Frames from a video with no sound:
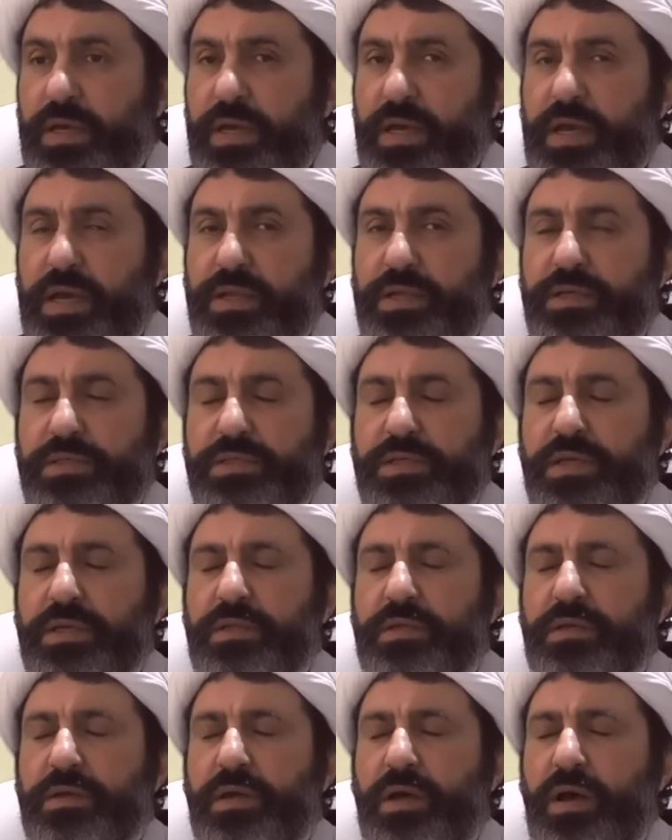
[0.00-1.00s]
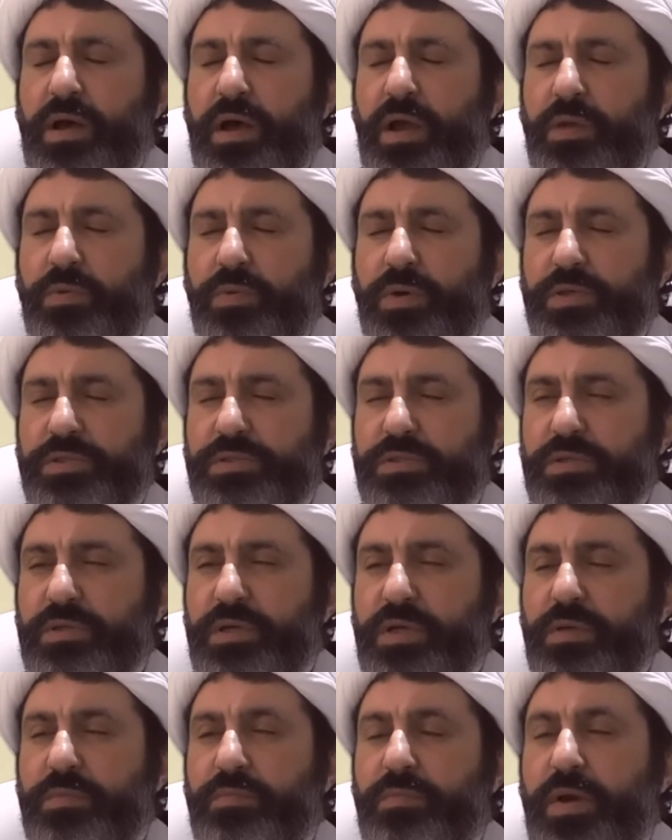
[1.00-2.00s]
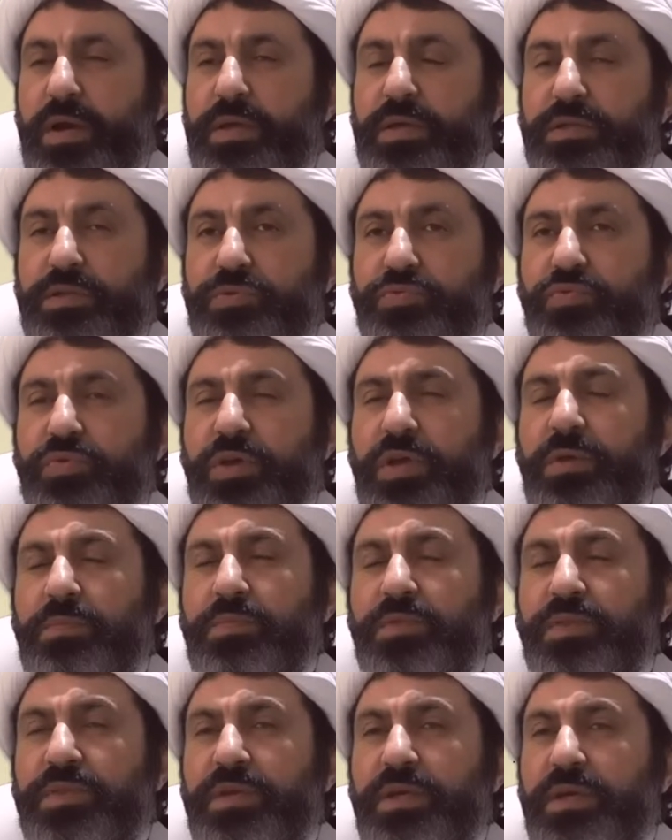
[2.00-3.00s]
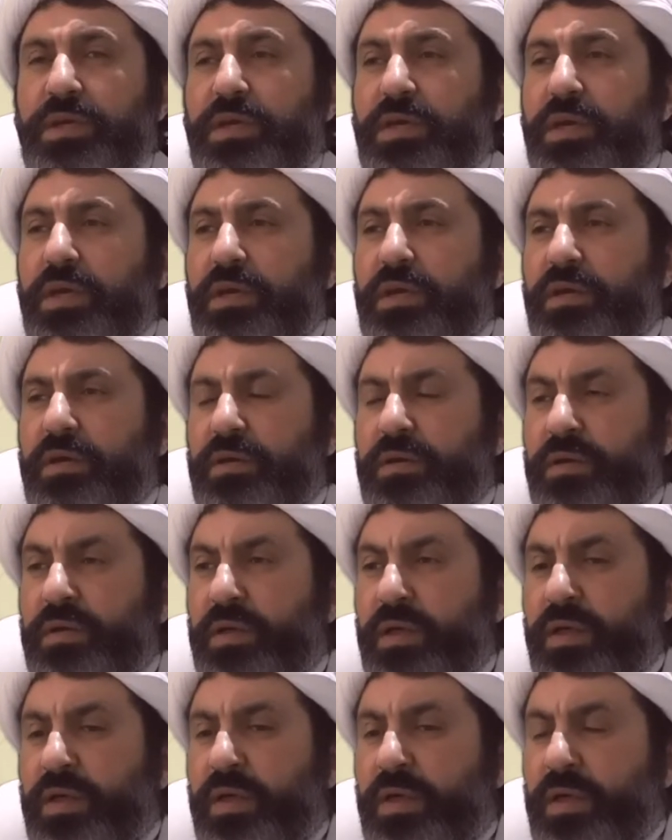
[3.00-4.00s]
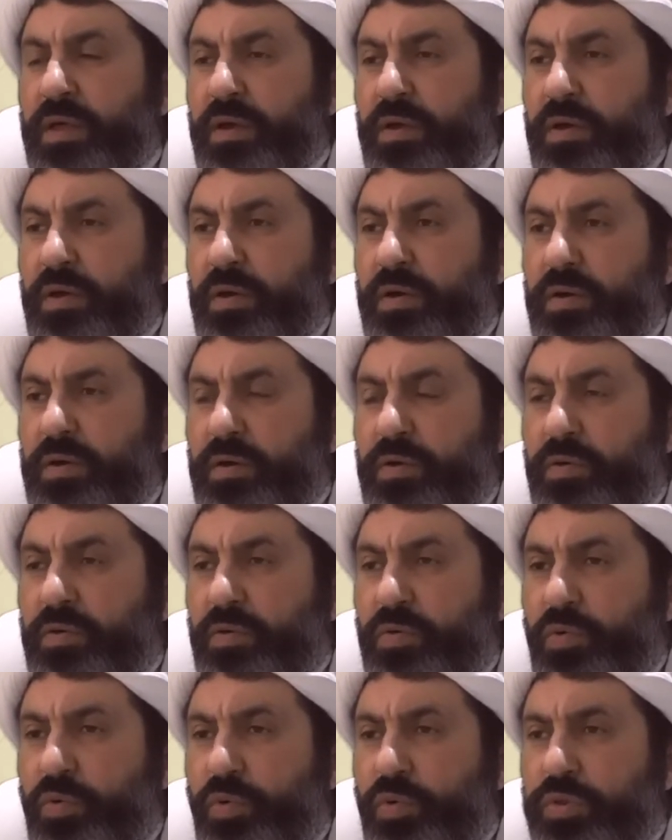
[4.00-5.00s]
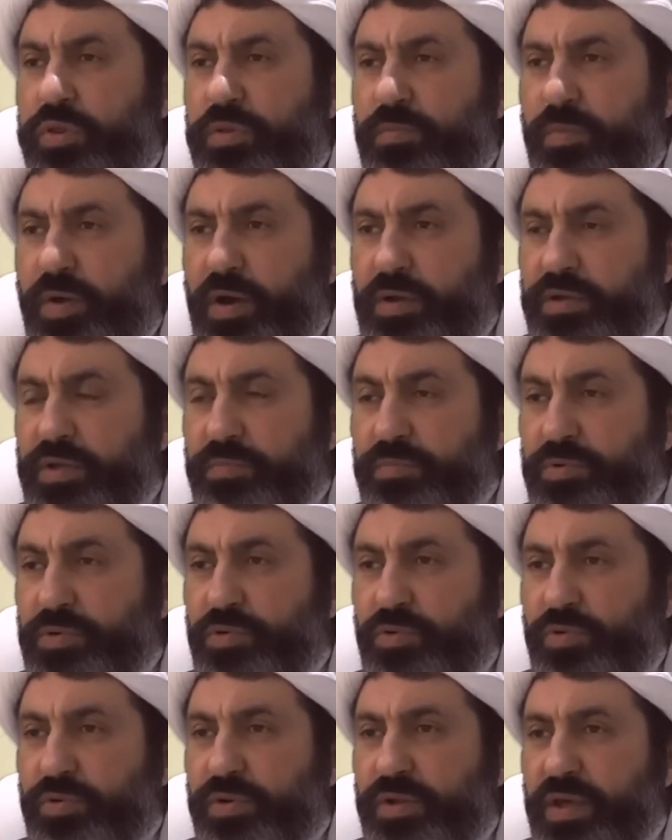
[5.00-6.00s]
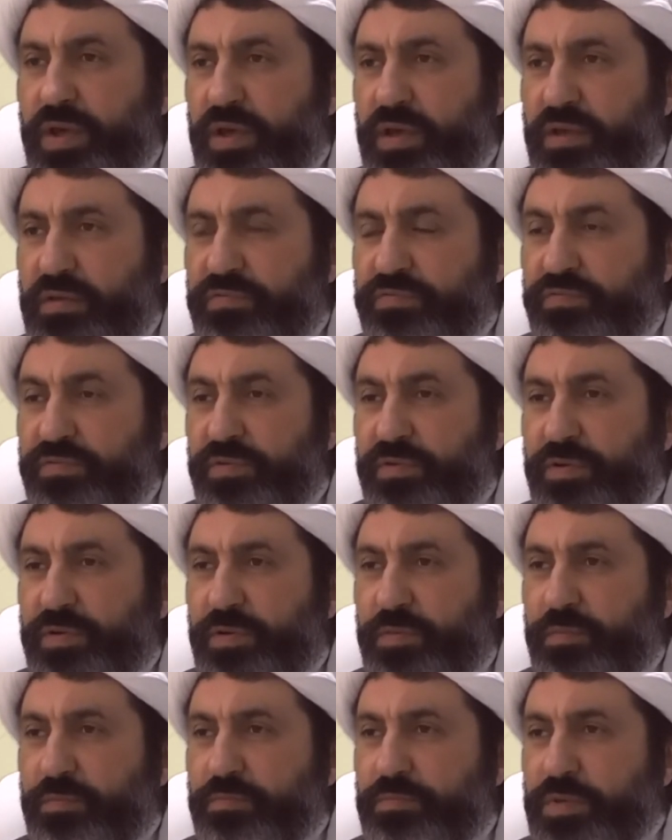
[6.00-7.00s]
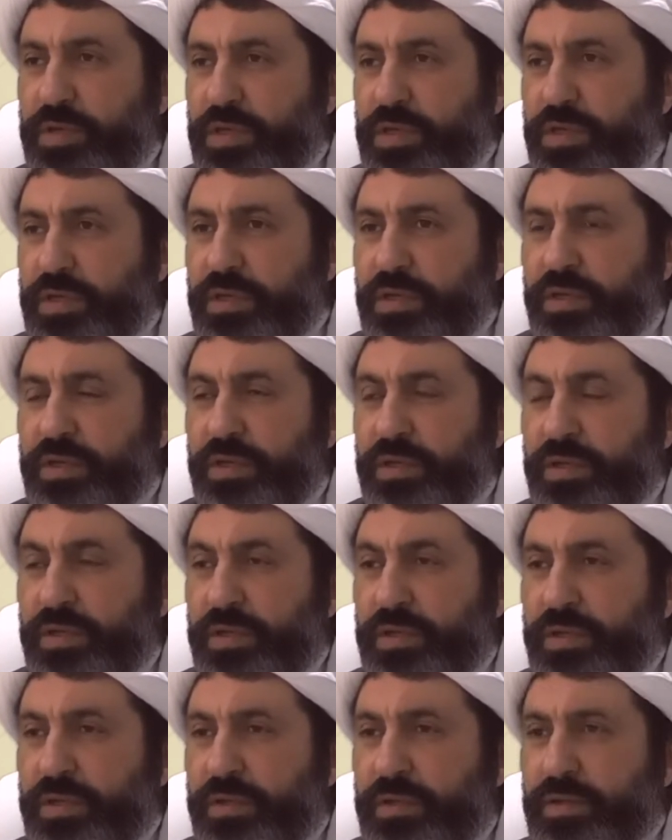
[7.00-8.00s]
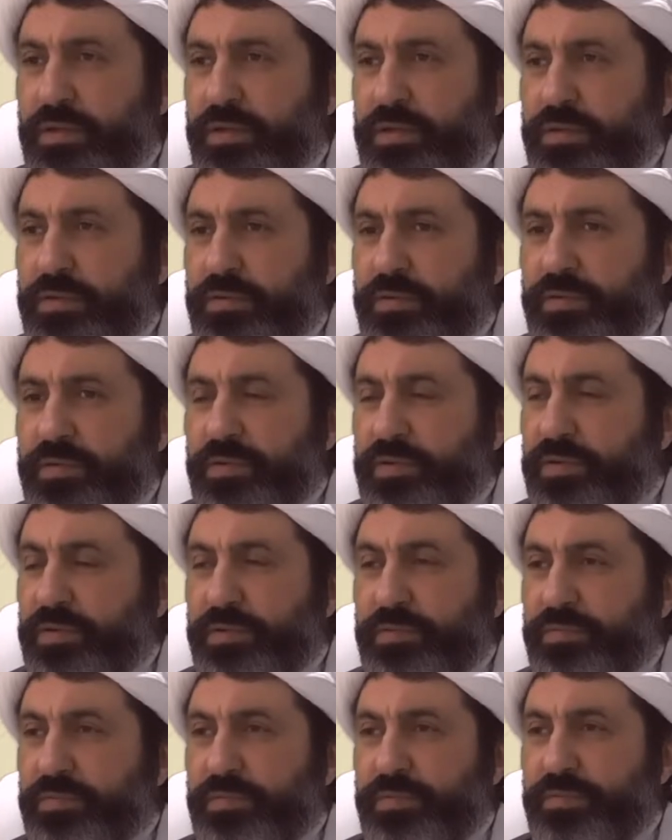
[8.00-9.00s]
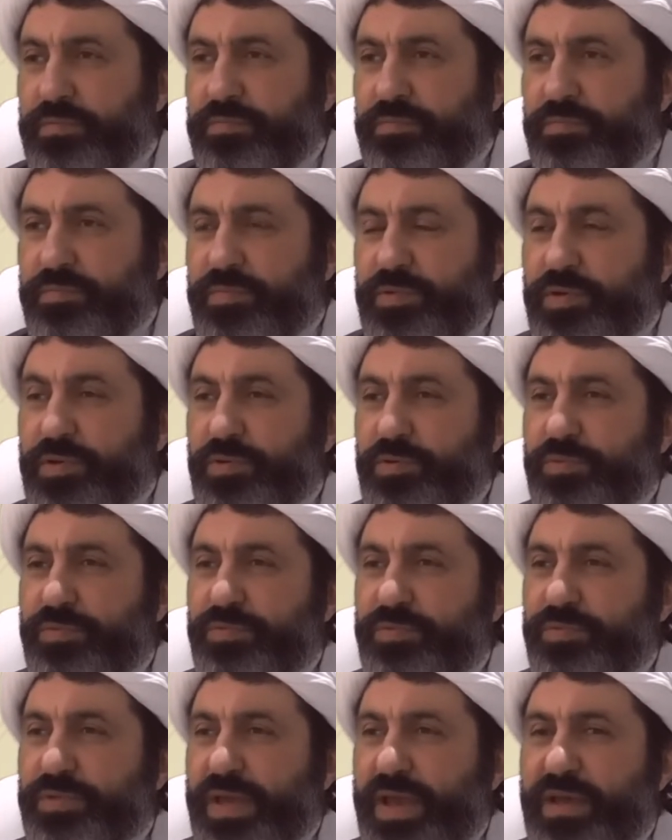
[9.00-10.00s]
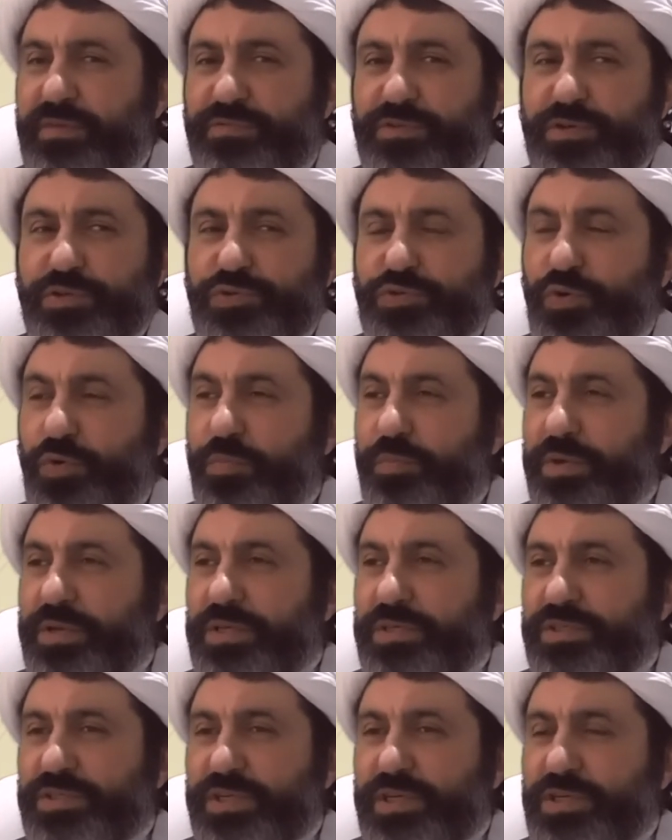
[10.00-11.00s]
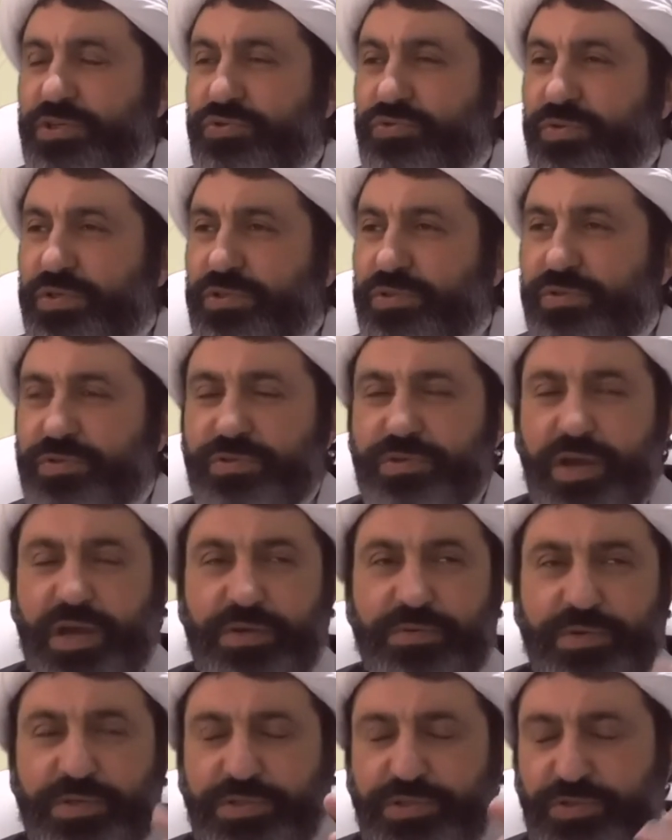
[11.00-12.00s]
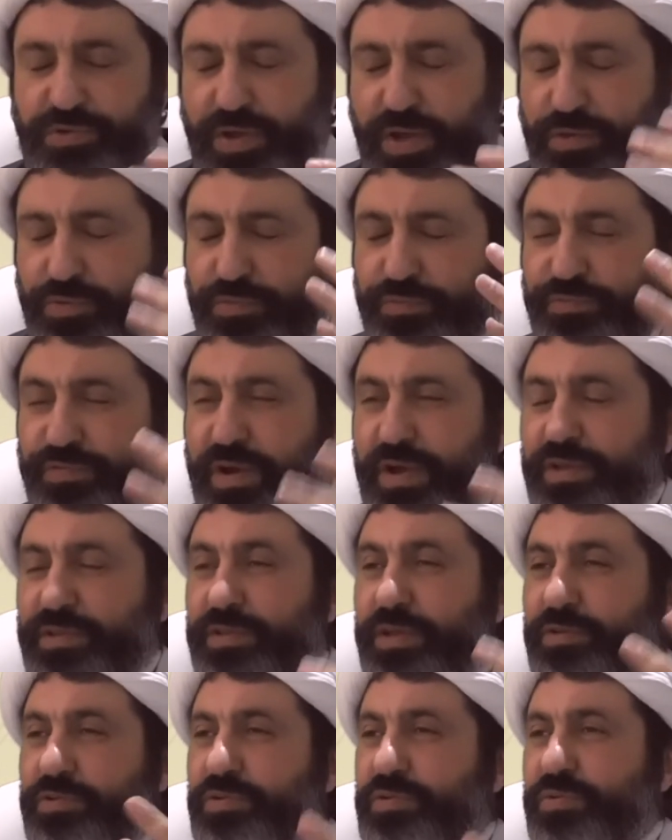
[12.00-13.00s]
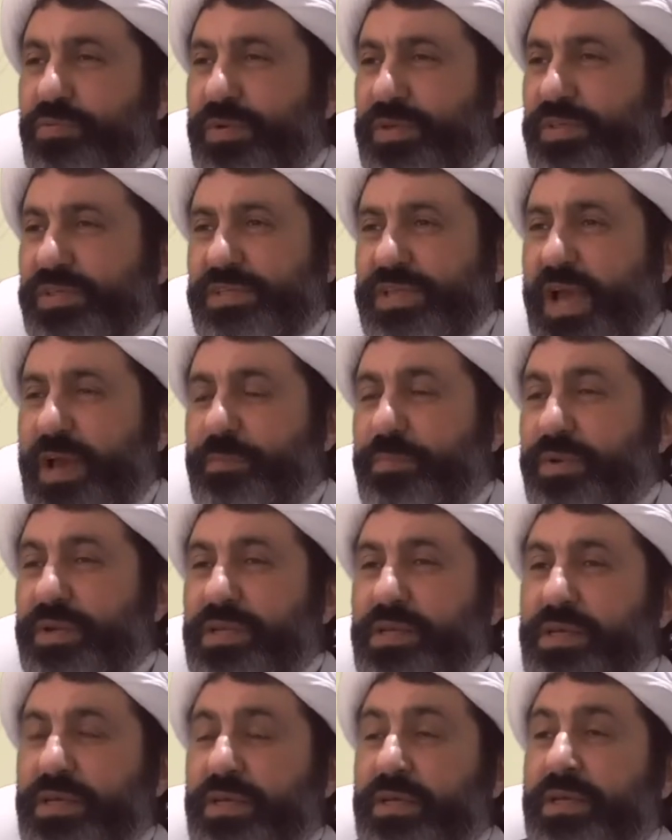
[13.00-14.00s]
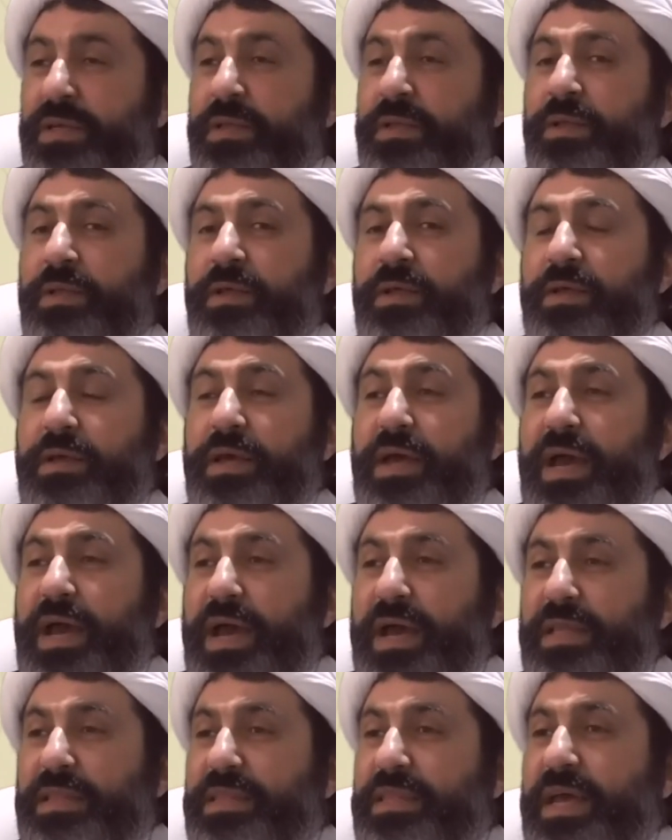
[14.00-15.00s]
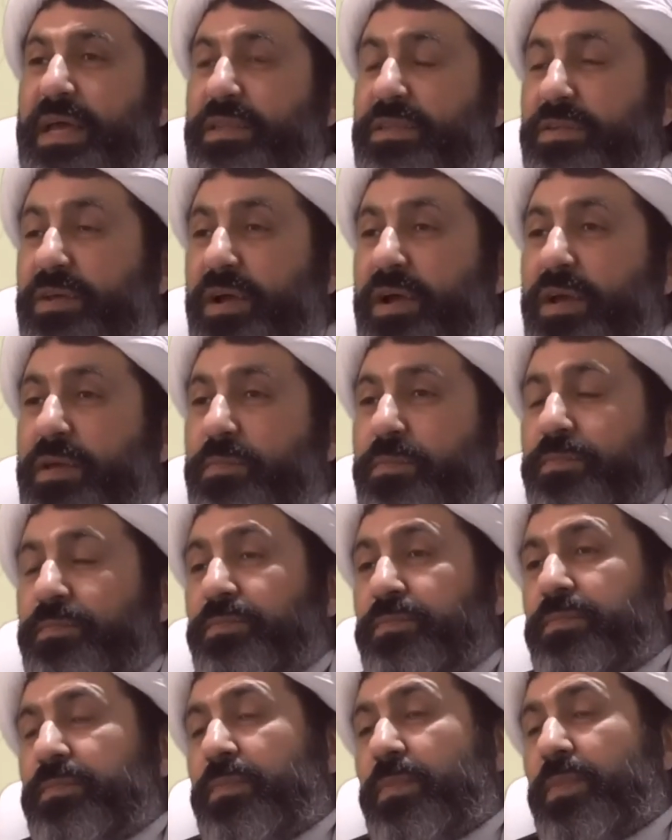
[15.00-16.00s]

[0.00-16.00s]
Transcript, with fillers: and he said, I was in my dream thinking Uthman ibn Hunayf, me, uh, you know, after so many centuries, you know, I was trying to find out, you know, what is happening. At that time,